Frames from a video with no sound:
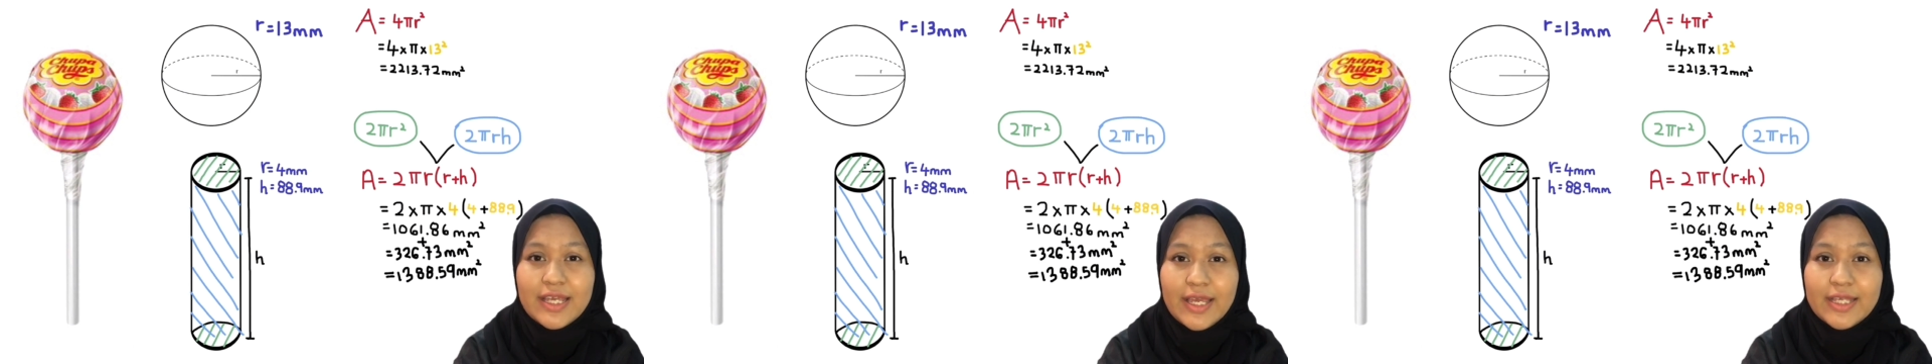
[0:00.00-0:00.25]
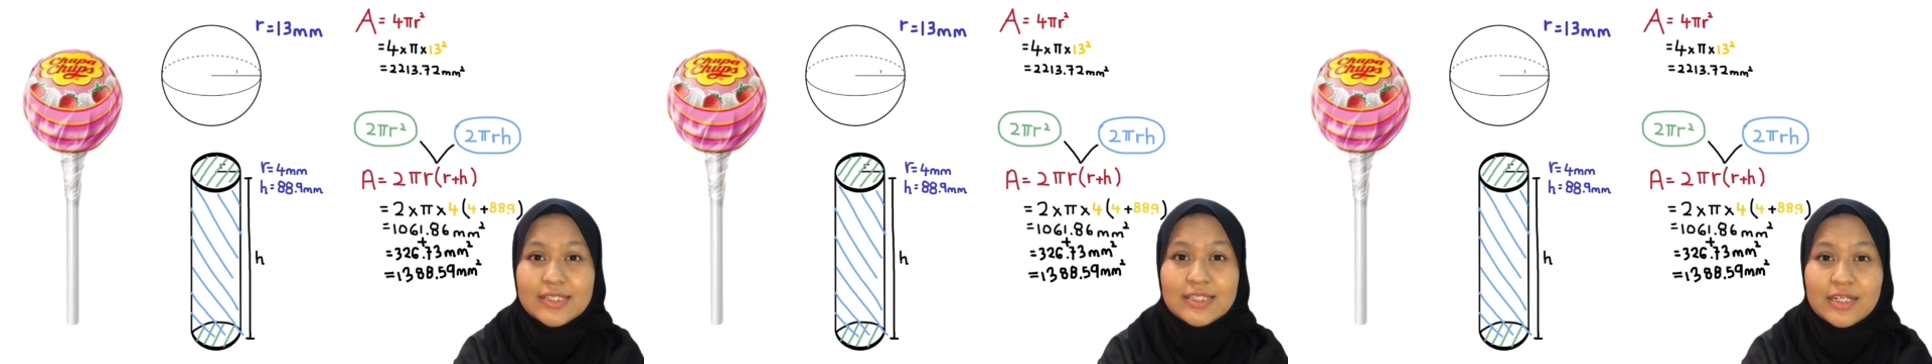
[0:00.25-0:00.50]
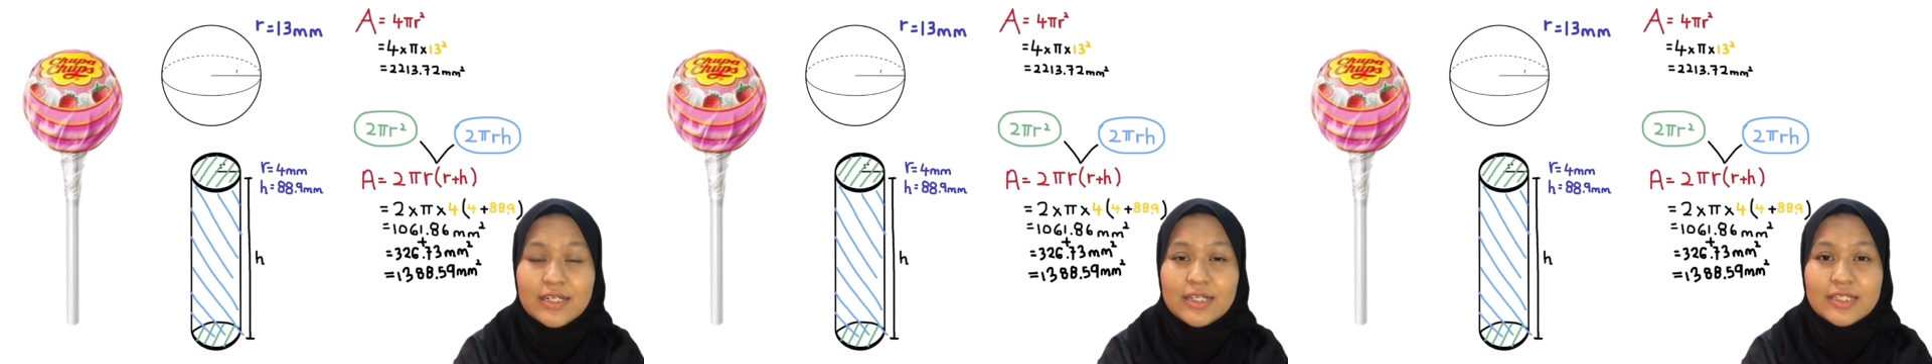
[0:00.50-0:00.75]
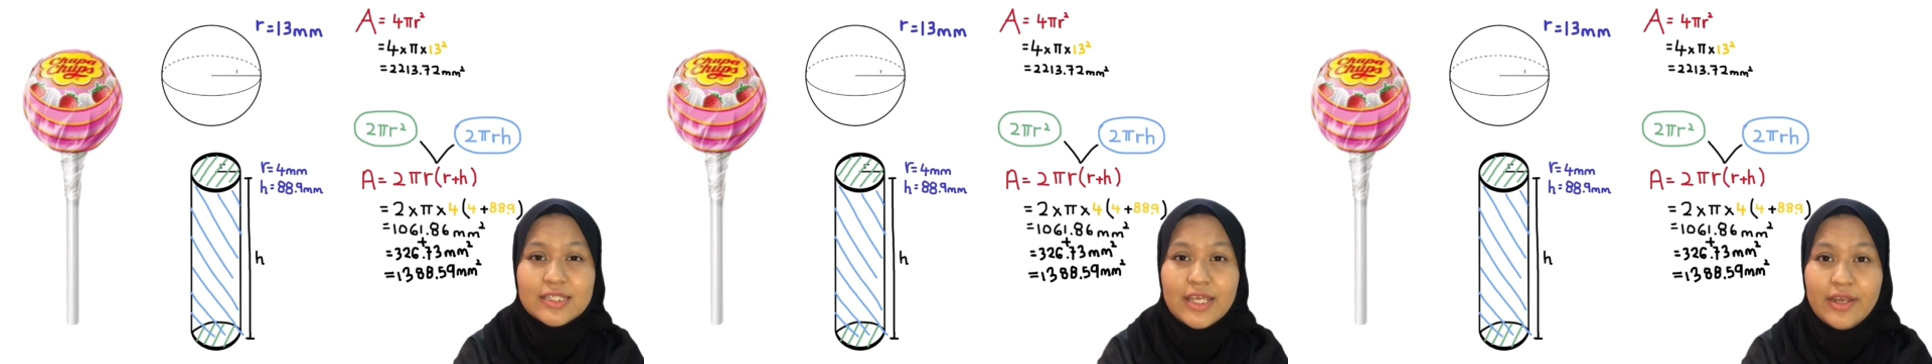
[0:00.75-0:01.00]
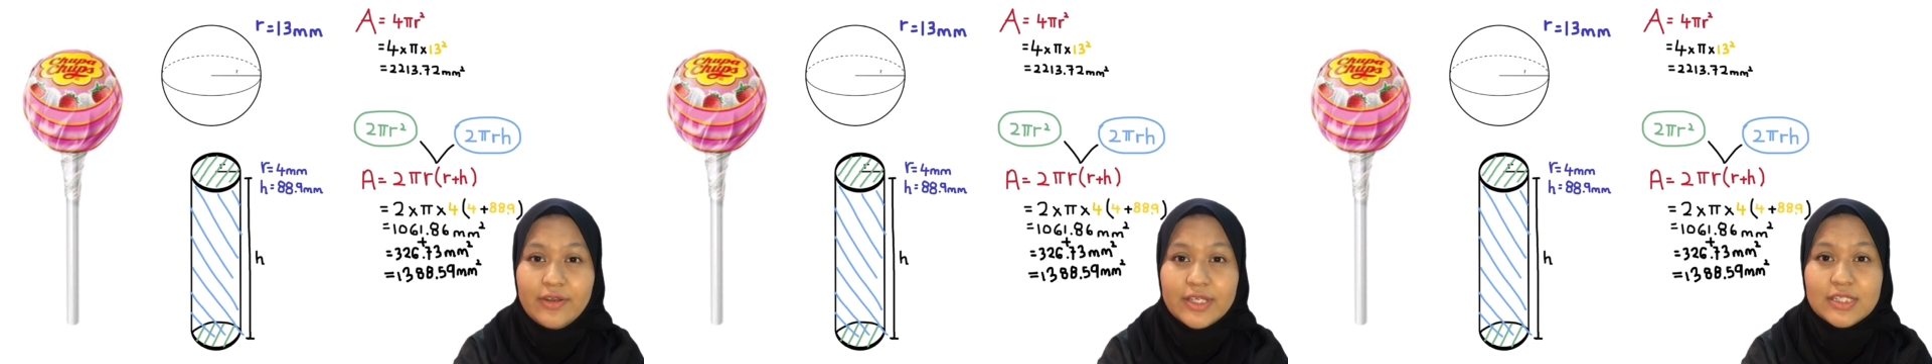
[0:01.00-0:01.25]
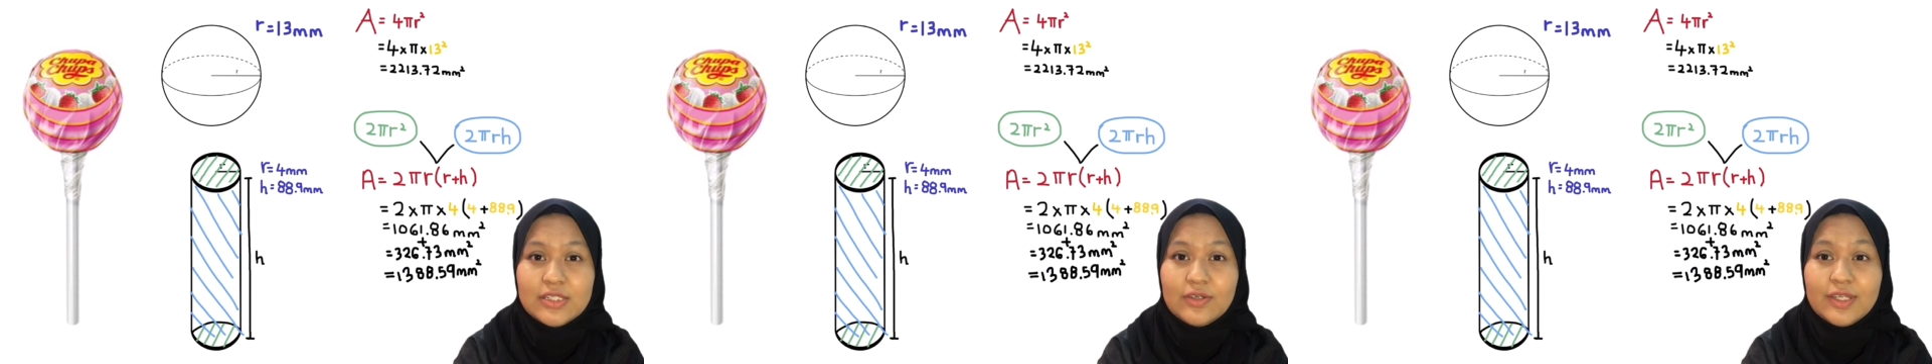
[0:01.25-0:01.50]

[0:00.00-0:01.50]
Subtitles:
and circles areas so